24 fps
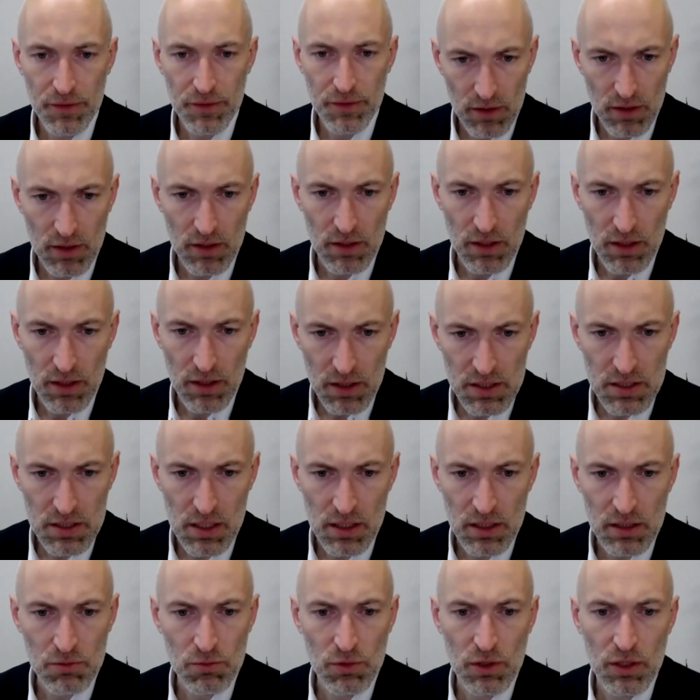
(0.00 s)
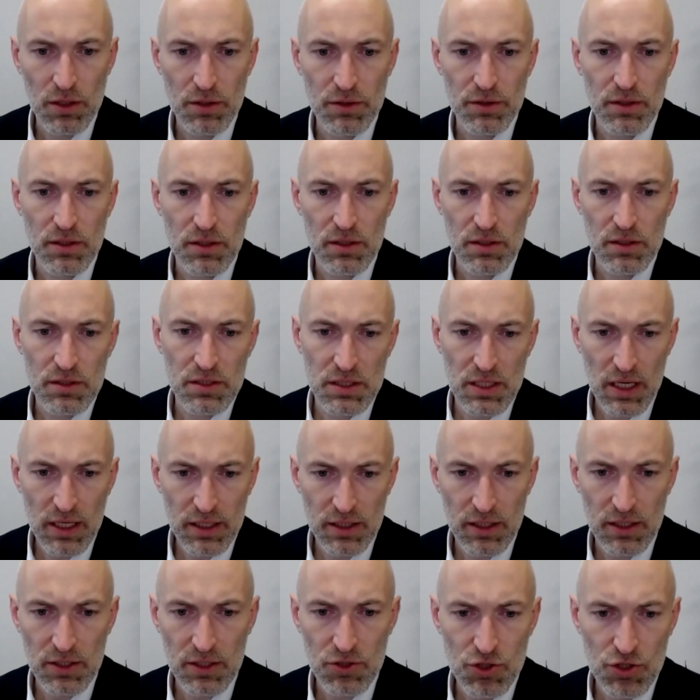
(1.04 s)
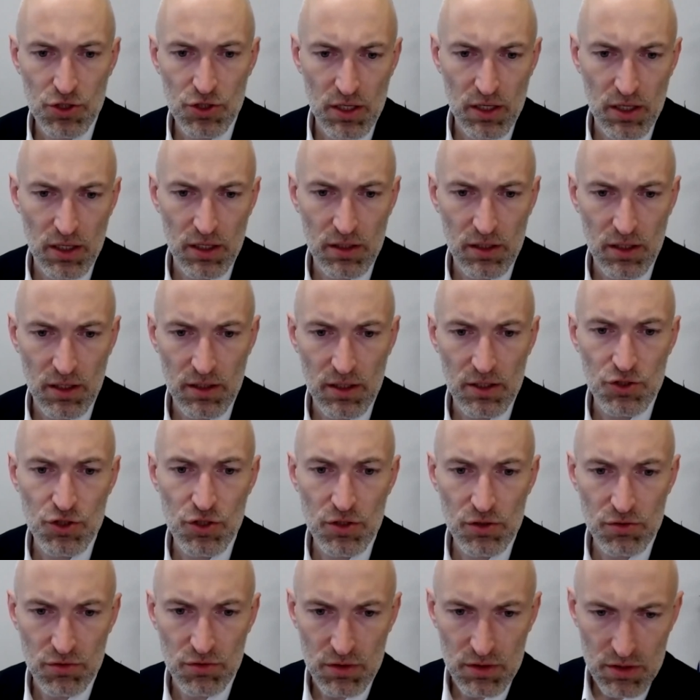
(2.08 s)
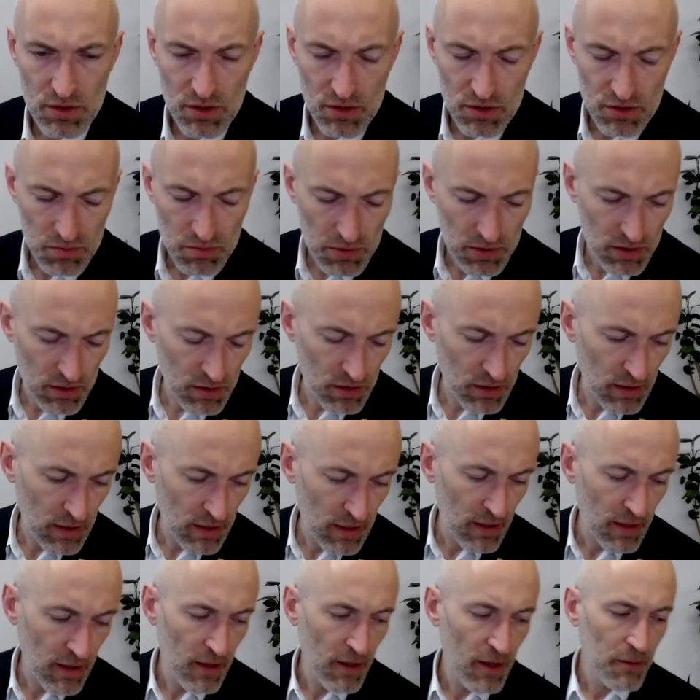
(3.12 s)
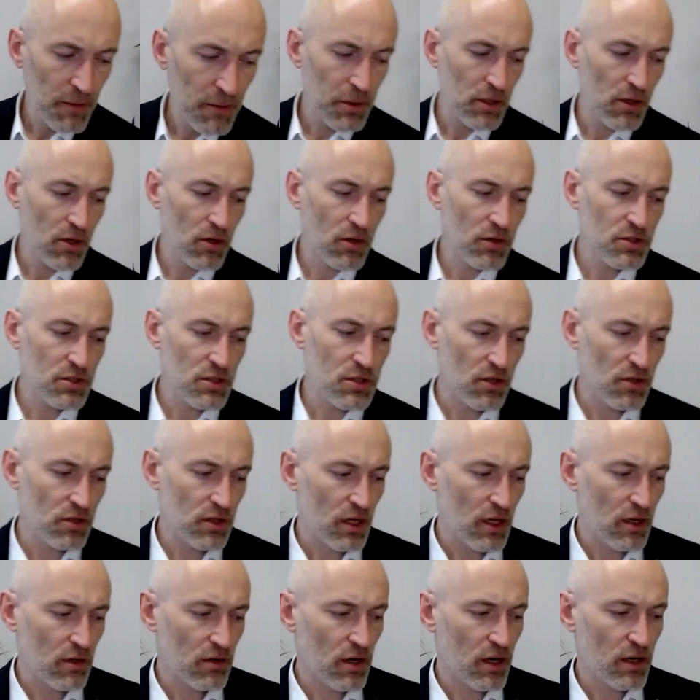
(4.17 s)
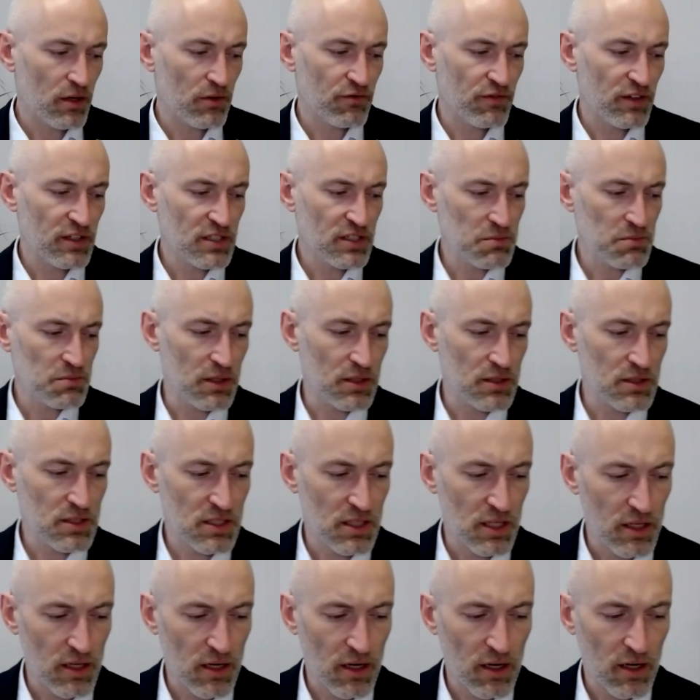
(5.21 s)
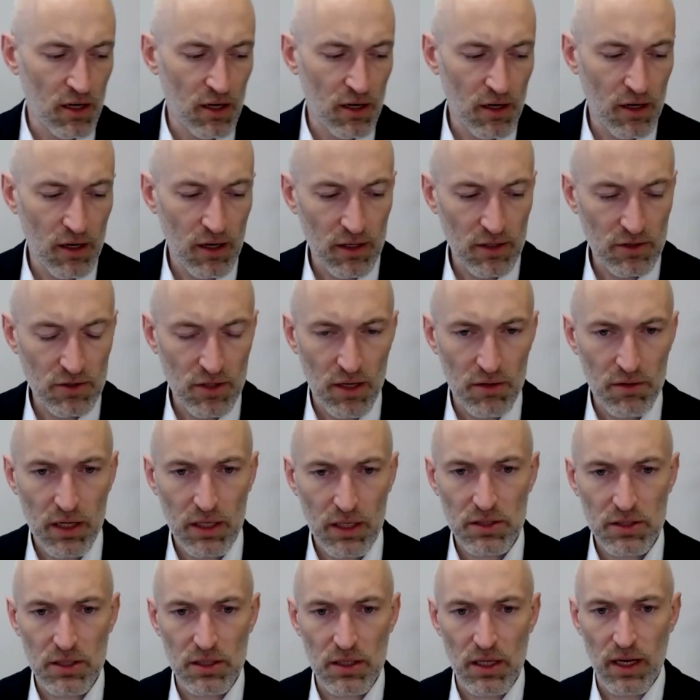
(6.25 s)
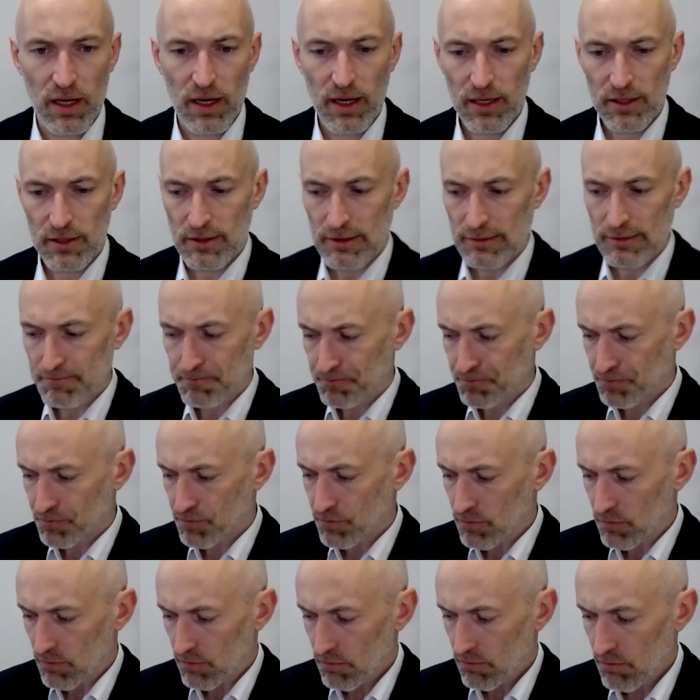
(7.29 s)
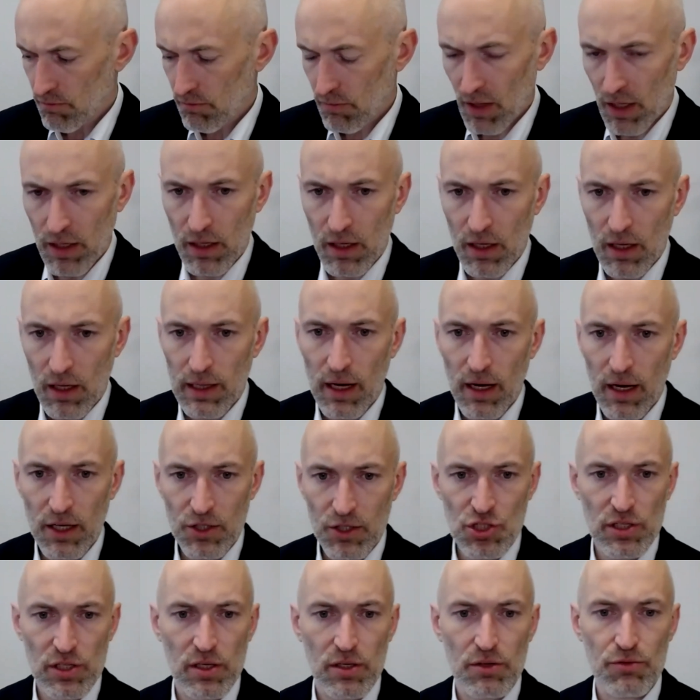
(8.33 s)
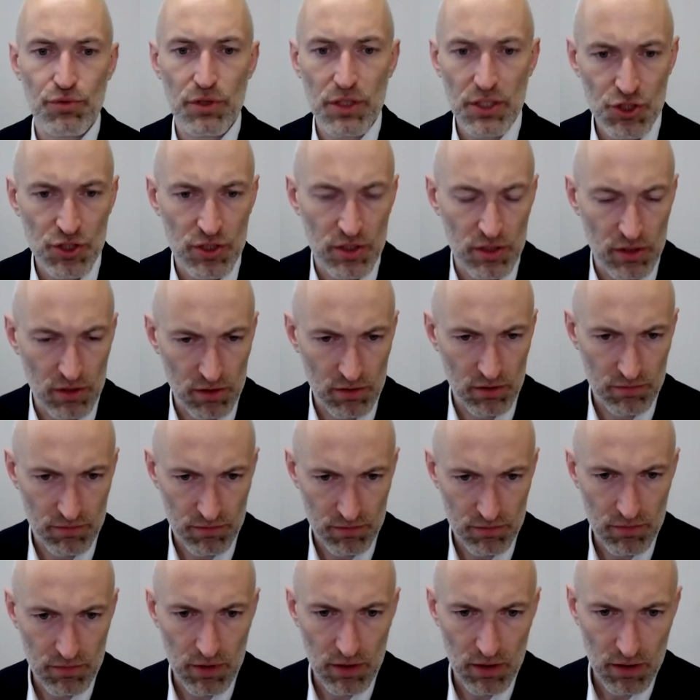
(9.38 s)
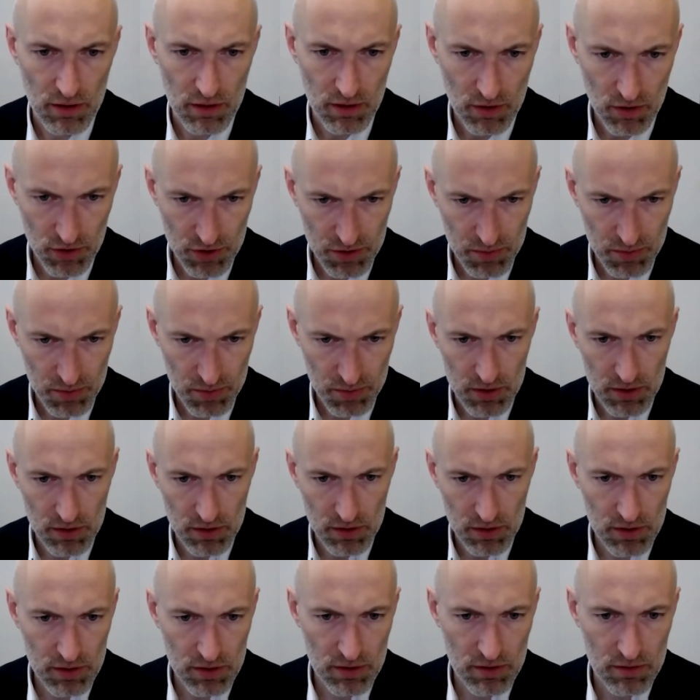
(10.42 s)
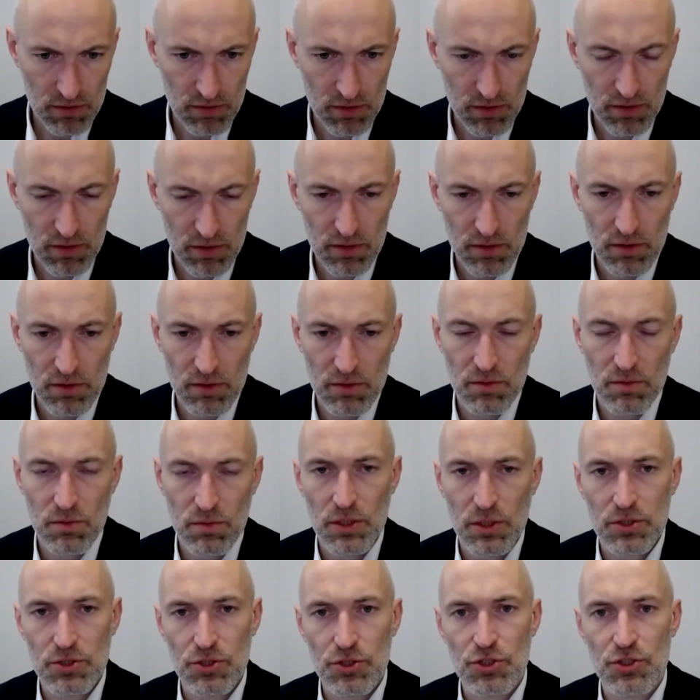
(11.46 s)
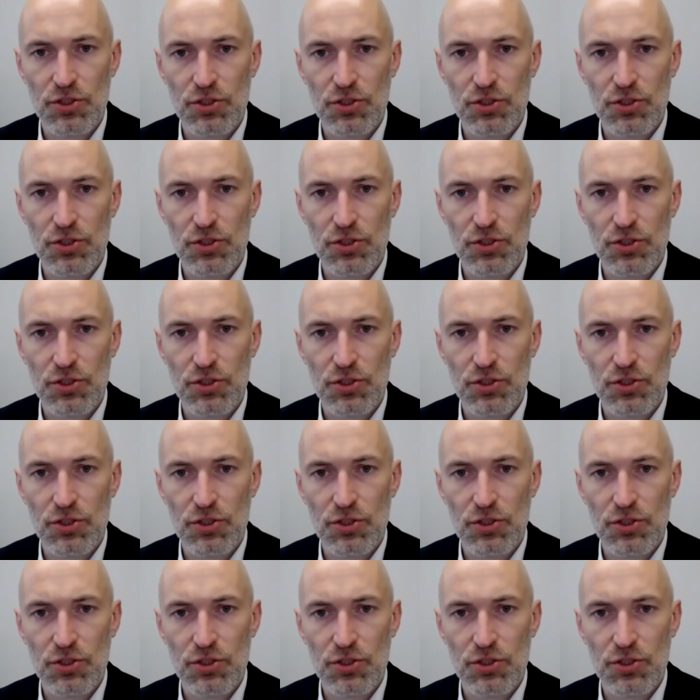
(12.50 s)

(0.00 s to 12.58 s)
eastern one, the Stradinch, and the Children's Hospital. But also there are investments that are directed at large regional hospitals, which